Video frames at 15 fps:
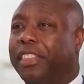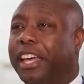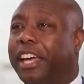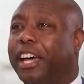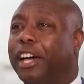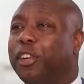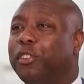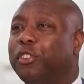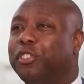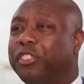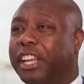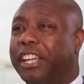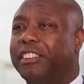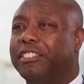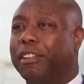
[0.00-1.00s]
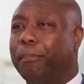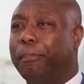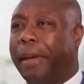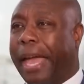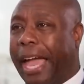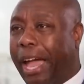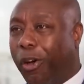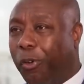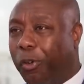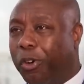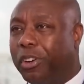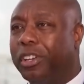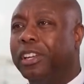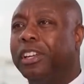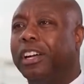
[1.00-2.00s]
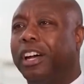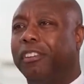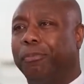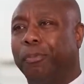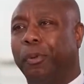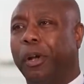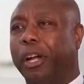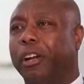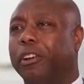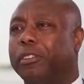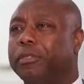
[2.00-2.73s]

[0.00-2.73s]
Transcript: that understands the power of prayer.